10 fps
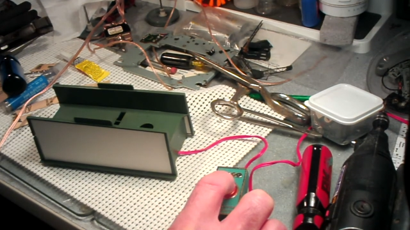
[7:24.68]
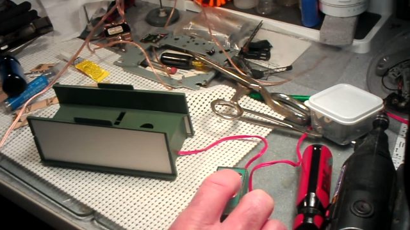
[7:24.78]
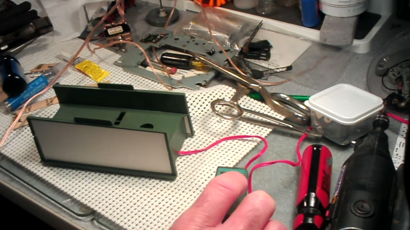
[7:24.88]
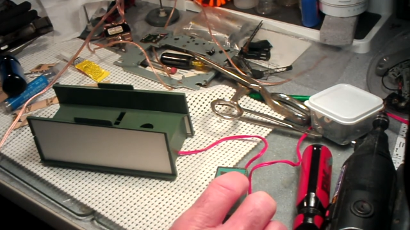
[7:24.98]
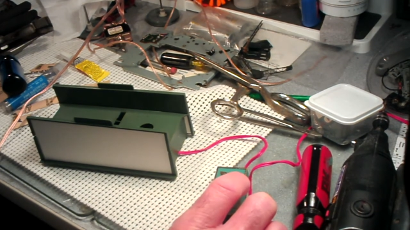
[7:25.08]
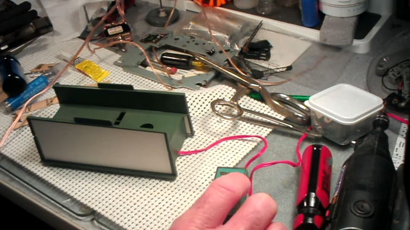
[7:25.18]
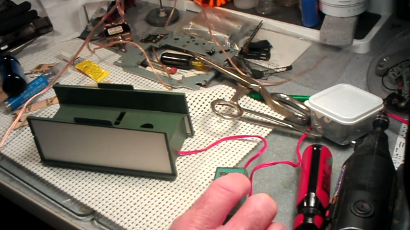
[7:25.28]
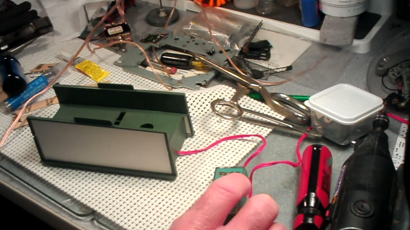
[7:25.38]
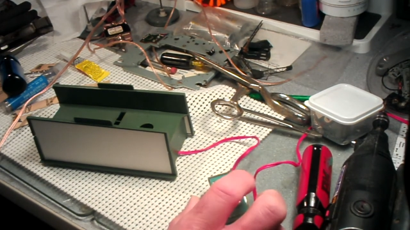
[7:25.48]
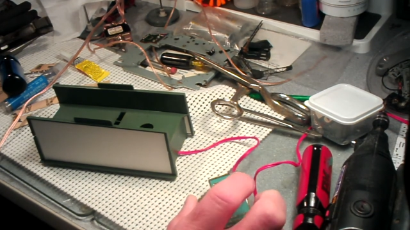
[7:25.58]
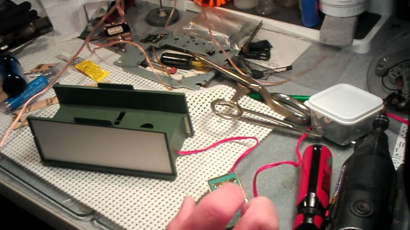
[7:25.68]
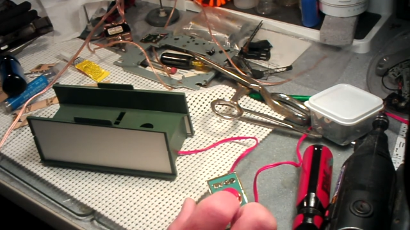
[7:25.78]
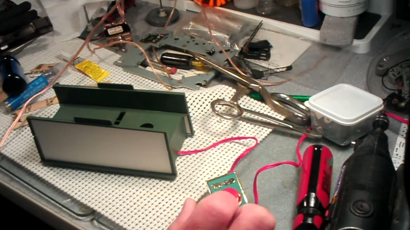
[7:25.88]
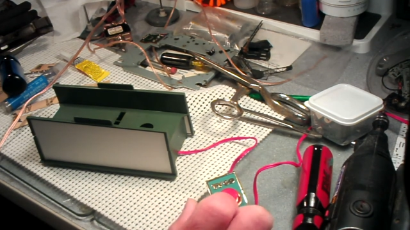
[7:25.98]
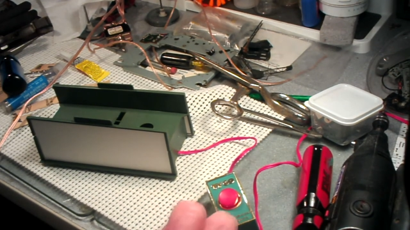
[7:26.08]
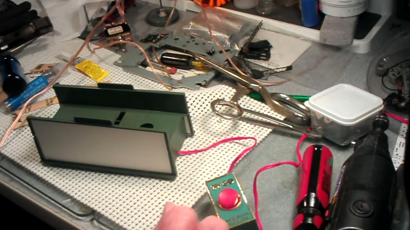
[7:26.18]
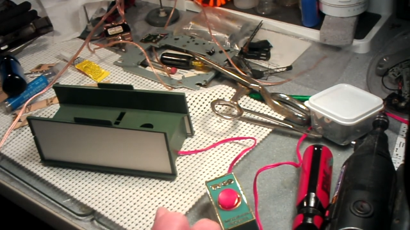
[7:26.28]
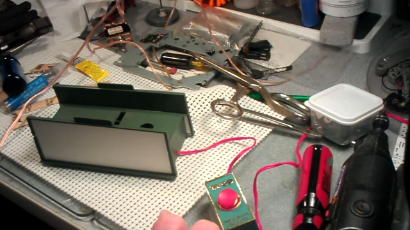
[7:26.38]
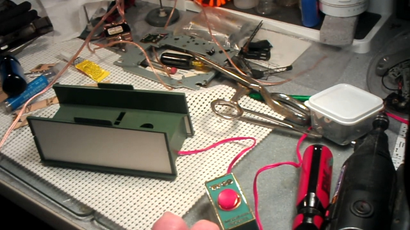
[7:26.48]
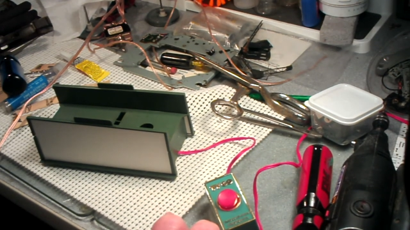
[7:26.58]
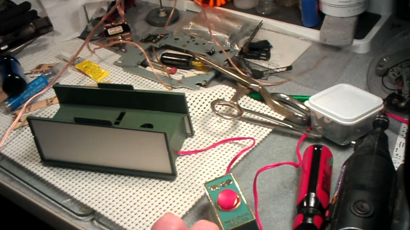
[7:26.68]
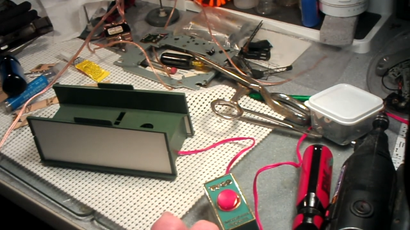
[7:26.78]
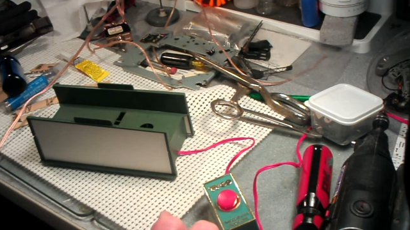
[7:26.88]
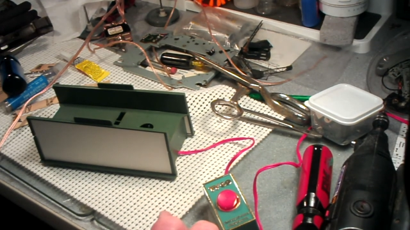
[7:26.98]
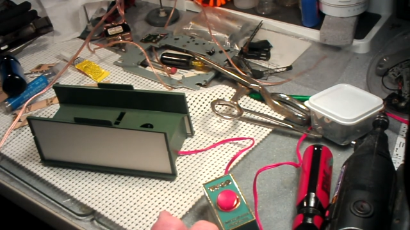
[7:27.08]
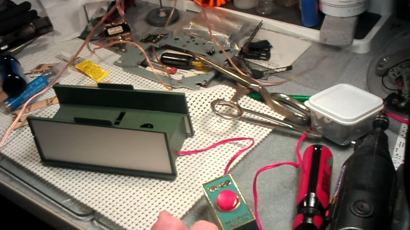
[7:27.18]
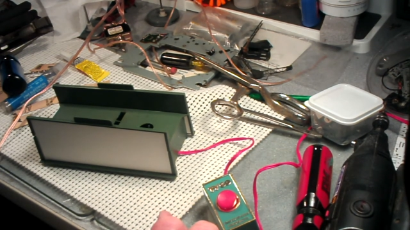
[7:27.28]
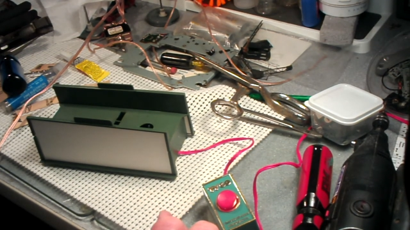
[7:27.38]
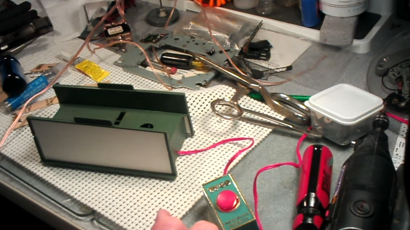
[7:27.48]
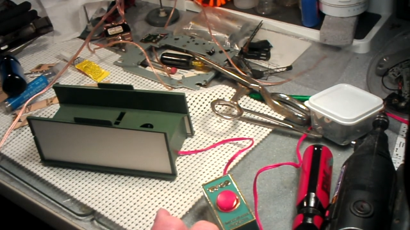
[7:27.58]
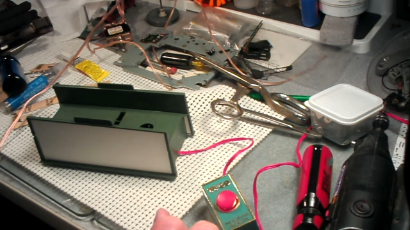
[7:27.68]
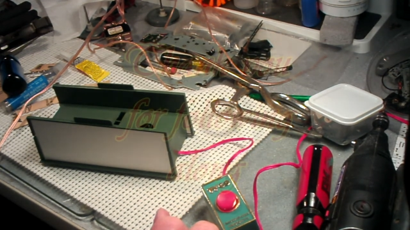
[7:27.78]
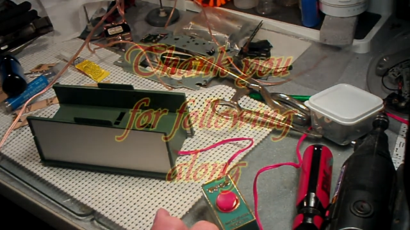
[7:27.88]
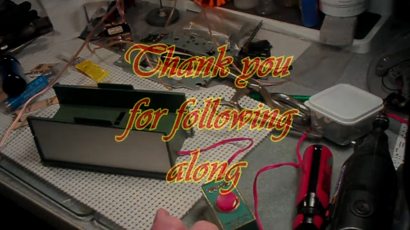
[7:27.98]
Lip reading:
Nobody's mouth can be seen.